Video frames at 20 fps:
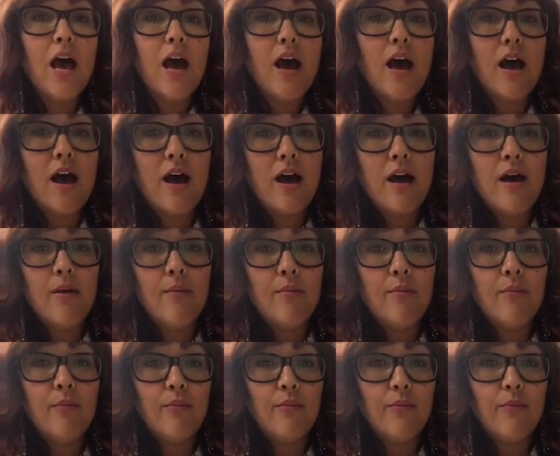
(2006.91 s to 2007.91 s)

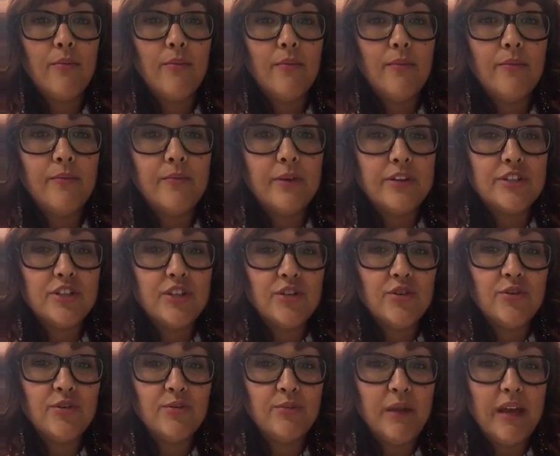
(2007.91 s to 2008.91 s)
As you